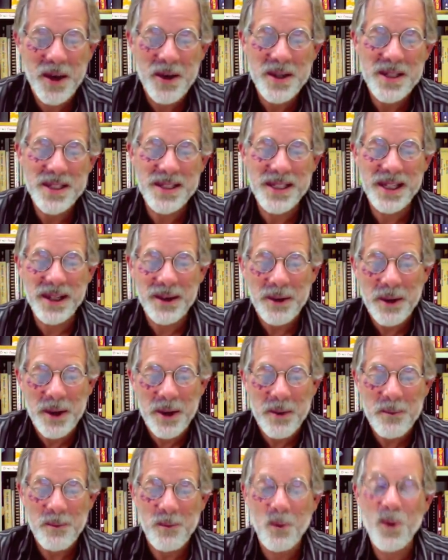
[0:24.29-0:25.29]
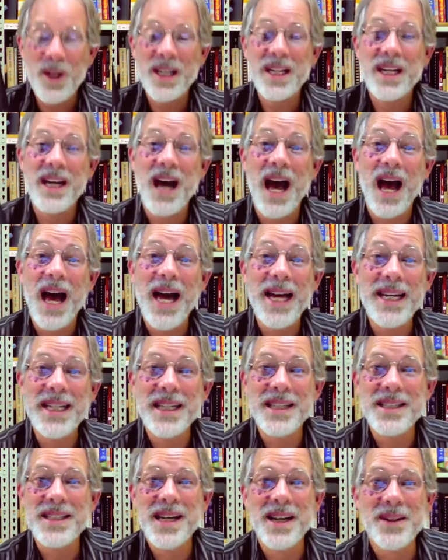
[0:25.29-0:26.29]
See, when God
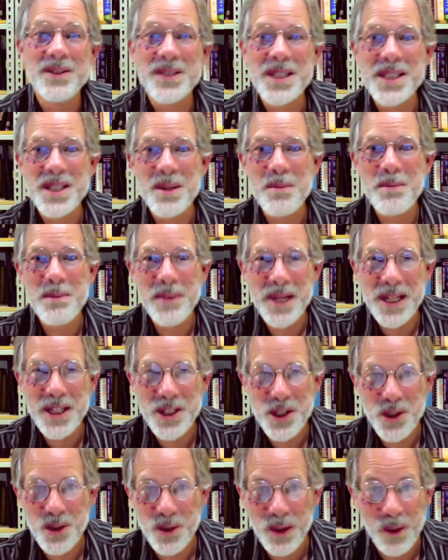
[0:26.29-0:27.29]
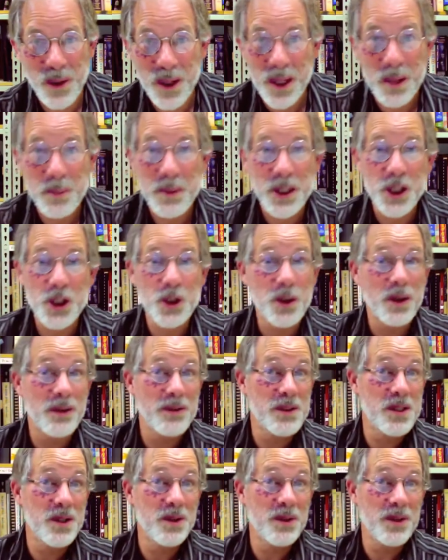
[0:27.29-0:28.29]
tells us a mystery, we can be sure of
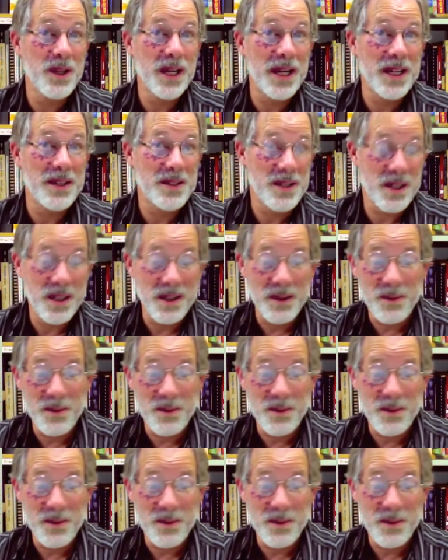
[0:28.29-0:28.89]
two things.